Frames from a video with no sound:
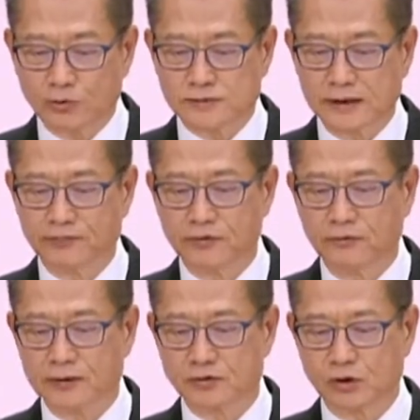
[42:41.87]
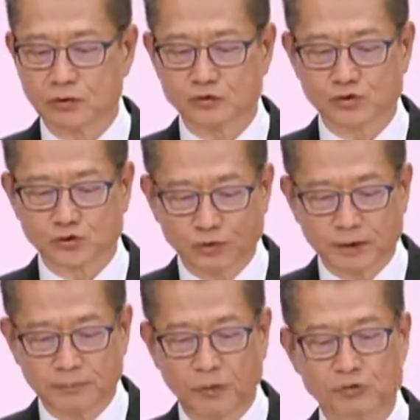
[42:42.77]
To promote further
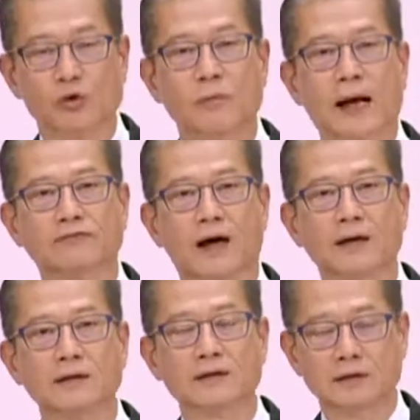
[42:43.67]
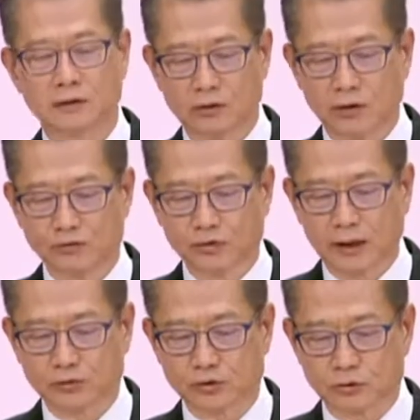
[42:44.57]
digitalization in government operations,
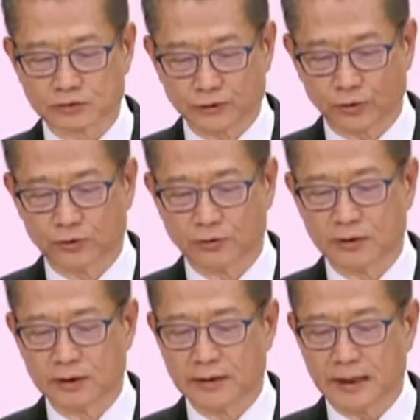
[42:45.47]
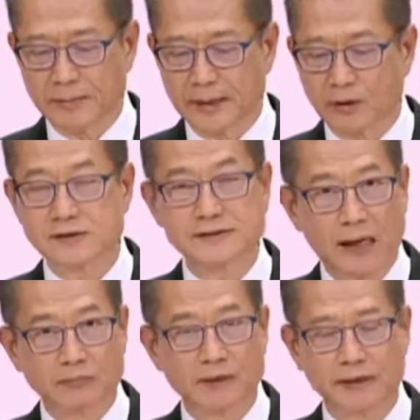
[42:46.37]
I have reserved $600 million
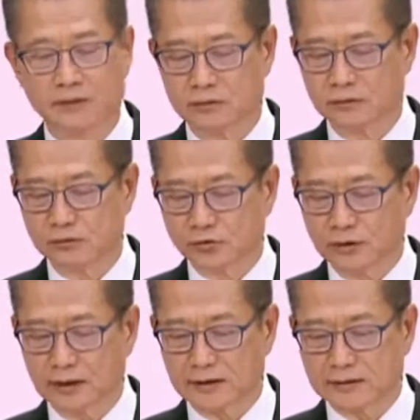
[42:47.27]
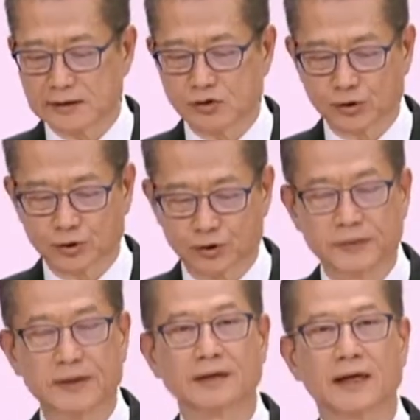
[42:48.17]
to conduct a comprehensive
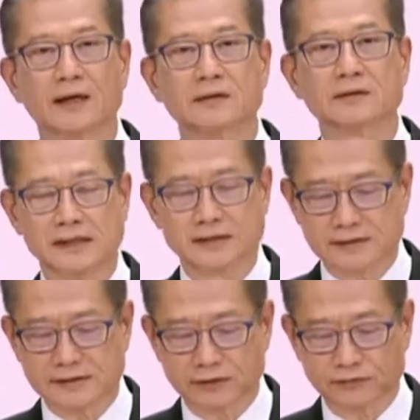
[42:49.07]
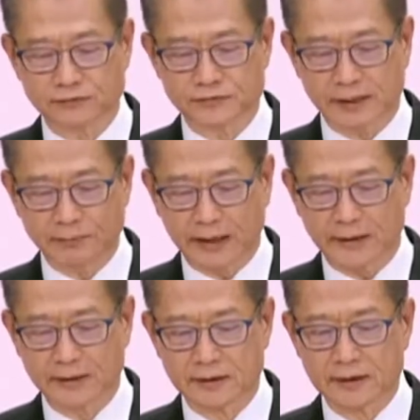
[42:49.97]
e-government audit in the coming 3
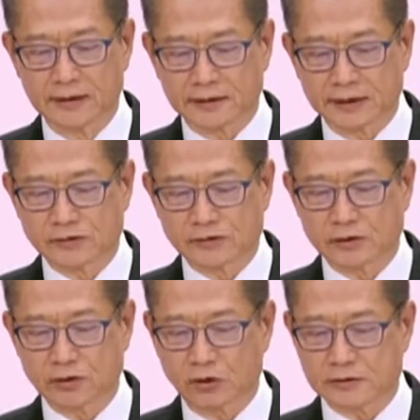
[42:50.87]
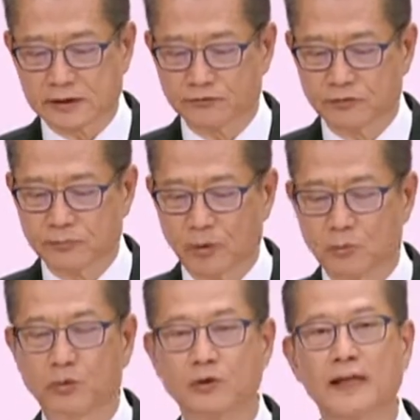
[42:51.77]
years with the aim of
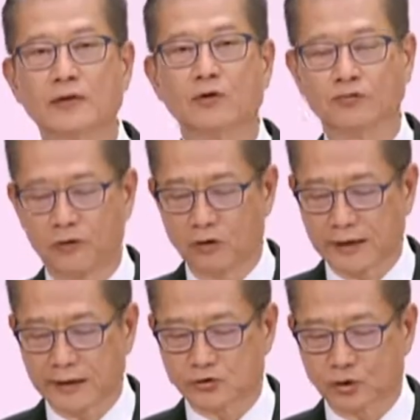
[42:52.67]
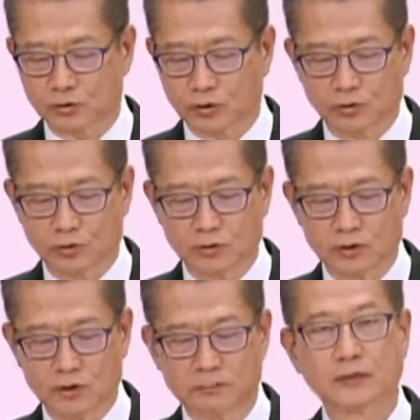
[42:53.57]
reviewing the progress made by government
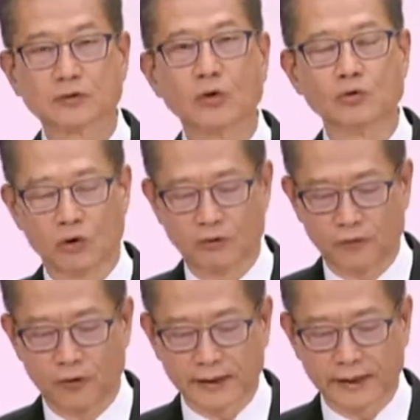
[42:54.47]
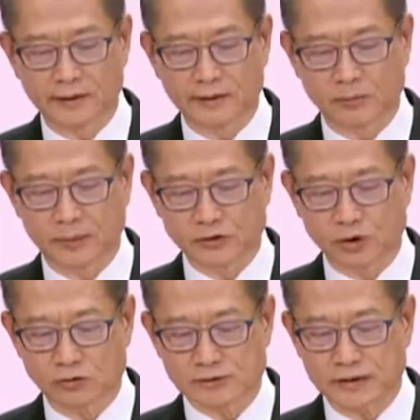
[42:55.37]
departments in using
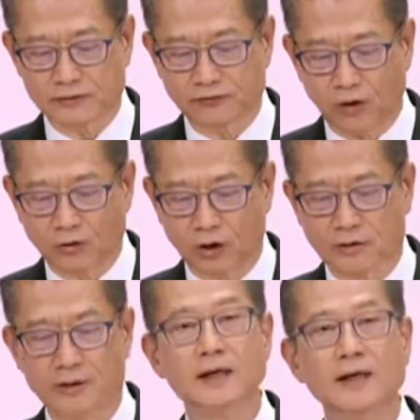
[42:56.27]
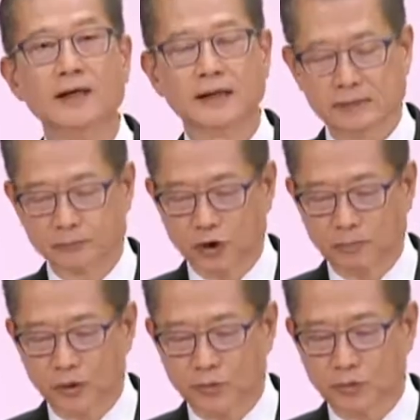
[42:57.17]
technologies, as well as assisting them
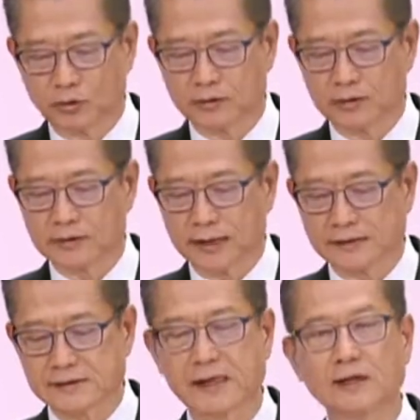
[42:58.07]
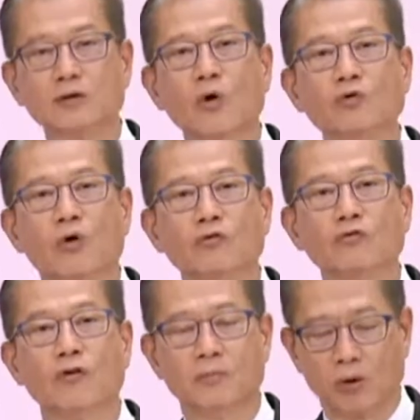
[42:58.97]
in enhancing the efficiency of
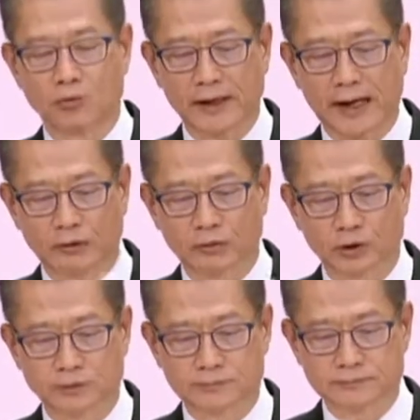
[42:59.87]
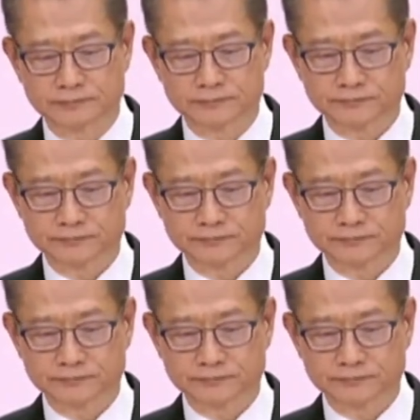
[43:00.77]
public service provision through the